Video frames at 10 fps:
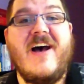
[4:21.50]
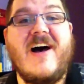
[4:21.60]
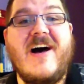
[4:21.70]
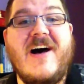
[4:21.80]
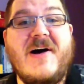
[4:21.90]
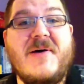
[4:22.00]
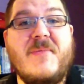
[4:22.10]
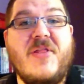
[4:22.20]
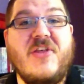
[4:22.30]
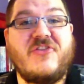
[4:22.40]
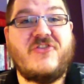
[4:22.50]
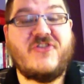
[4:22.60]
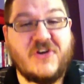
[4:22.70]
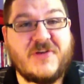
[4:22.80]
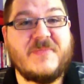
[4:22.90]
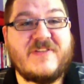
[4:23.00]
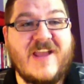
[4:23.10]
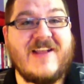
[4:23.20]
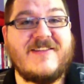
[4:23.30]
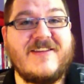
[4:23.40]
the
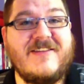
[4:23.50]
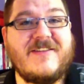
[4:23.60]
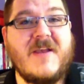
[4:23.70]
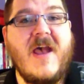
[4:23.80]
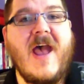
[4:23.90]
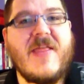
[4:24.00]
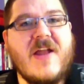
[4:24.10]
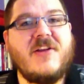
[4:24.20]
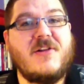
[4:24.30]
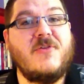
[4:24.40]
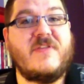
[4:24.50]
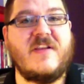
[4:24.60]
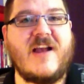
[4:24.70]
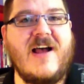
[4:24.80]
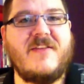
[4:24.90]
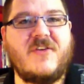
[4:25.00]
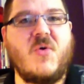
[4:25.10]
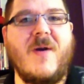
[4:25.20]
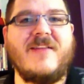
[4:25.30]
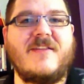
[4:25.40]
circumstances, and that includes the
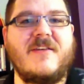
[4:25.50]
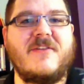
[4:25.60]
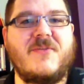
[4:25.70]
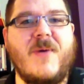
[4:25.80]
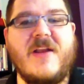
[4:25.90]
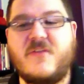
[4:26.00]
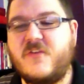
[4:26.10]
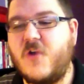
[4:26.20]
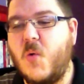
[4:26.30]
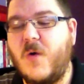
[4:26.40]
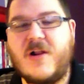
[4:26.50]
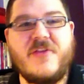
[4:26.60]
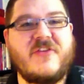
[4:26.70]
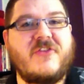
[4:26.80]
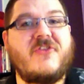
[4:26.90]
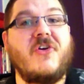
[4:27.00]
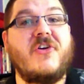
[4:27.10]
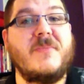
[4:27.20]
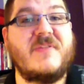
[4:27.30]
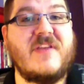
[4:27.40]
consequences, right? So what are the
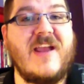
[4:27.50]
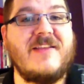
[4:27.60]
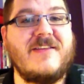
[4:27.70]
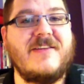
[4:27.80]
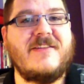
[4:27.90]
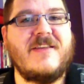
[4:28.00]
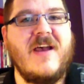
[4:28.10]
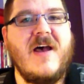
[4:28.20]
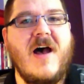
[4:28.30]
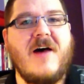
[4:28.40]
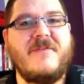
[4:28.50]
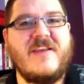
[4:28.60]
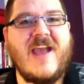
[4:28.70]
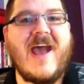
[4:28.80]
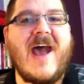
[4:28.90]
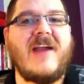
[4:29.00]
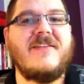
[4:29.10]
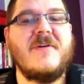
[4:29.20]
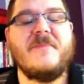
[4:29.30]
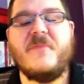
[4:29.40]
circumstances of the
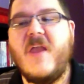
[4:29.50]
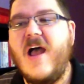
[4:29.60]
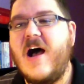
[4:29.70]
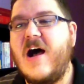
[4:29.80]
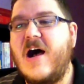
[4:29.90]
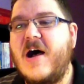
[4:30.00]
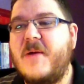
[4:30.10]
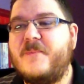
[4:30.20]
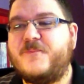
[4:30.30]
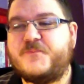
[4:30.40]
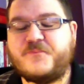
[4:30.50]
act? Good